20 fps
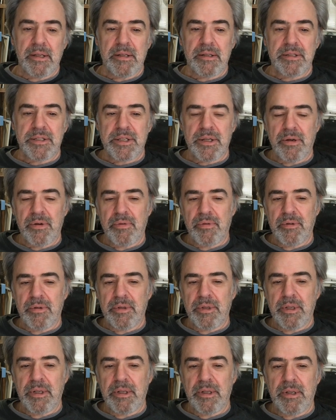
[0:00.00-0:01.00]
So
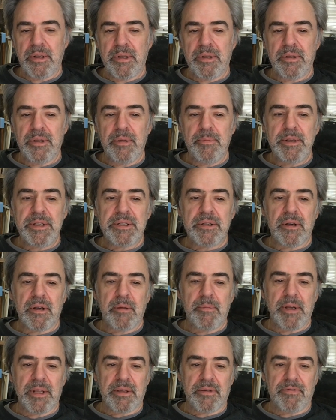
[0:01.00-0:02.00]
let me talk
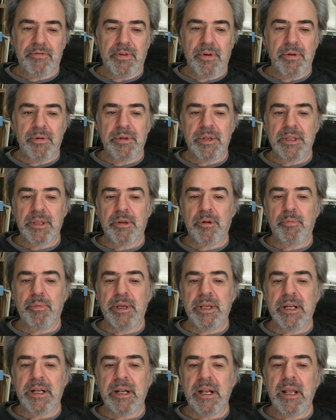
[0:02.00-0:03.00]
about the phone a little
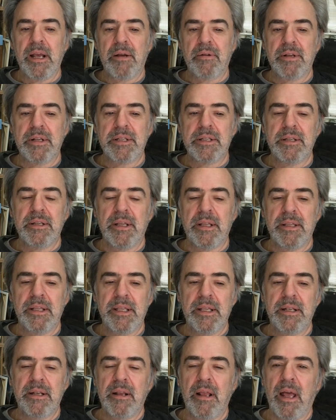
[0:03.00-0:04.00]
bit and
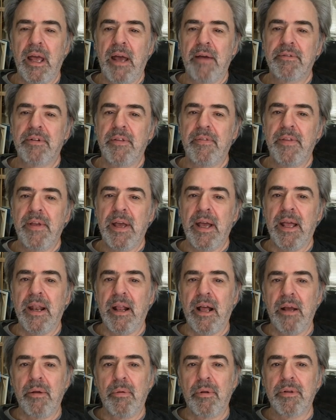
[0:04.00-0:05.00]
then after that
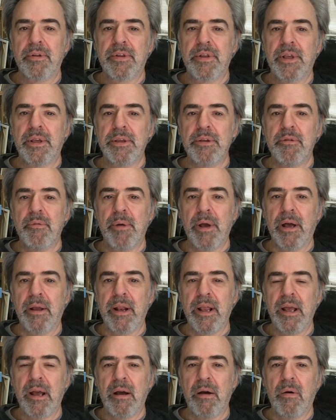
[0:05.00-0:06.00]
I will tell you about
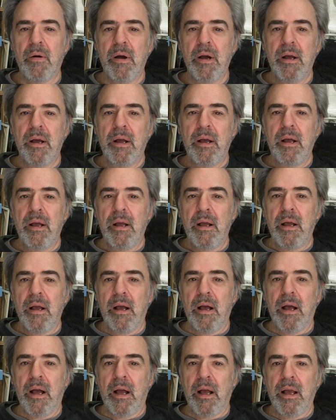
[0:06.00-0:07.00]
how
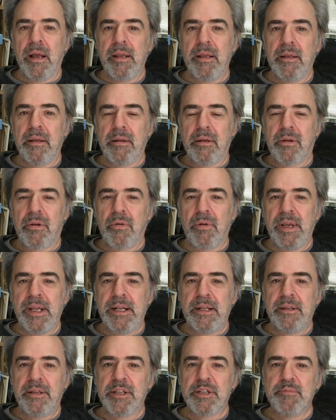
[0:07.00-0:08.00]
I
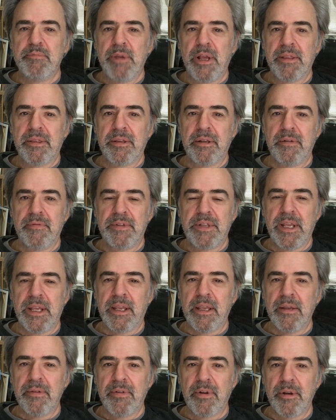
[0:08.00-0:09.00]
created this method of
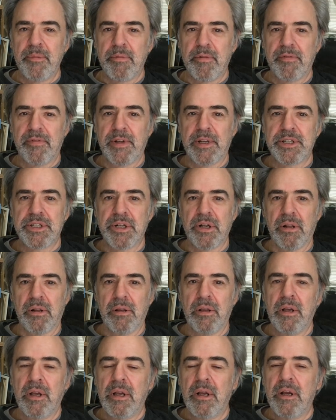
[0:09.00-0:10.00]
taking very
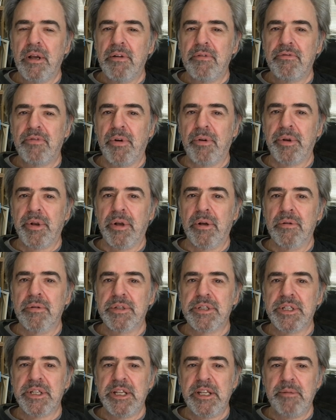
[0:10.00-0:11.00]
professional
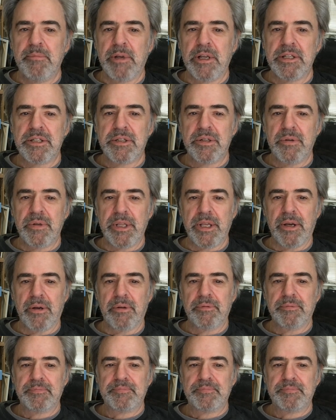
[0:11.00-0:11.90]
photos in my studio.